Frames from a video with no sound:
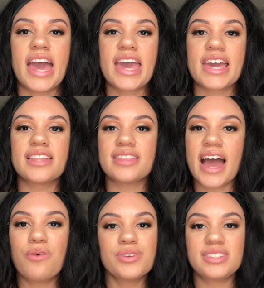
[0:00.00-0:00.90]
And
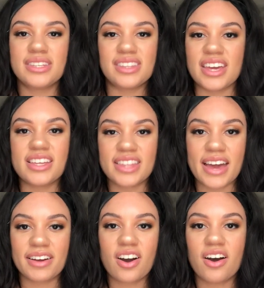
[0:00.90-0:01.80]
that was the thing
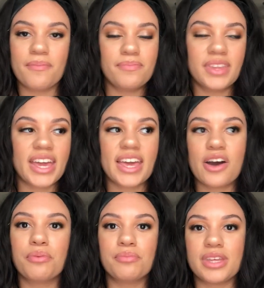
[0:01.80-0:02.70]
that
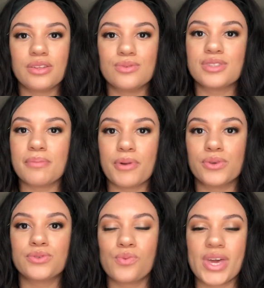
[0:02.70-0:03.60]
helped me lose the
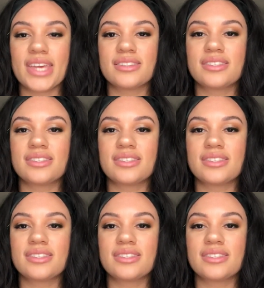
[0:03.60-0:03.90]
most weight.